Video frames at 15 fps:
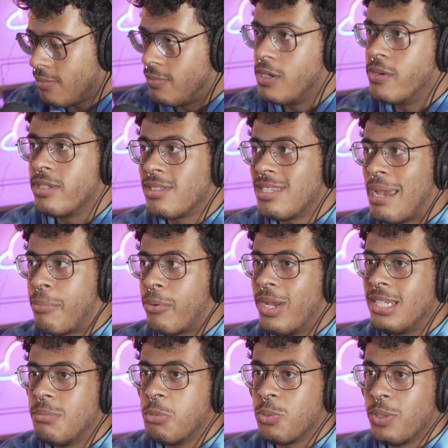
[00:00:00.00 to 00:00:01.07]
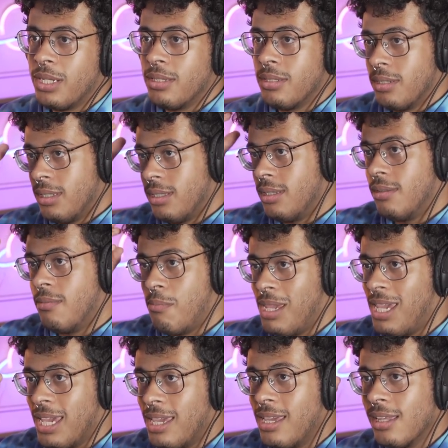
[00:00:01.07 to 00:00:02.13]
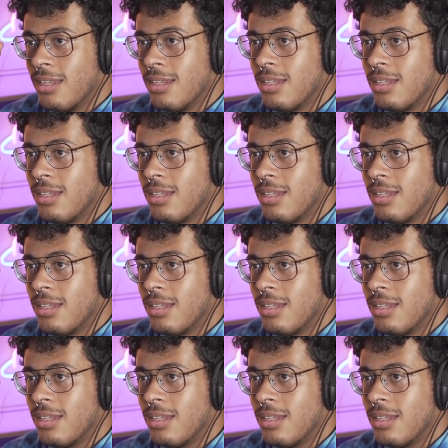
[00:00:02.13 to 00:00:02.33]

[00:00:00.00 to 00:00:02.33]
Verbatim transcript: there was a separation between me, your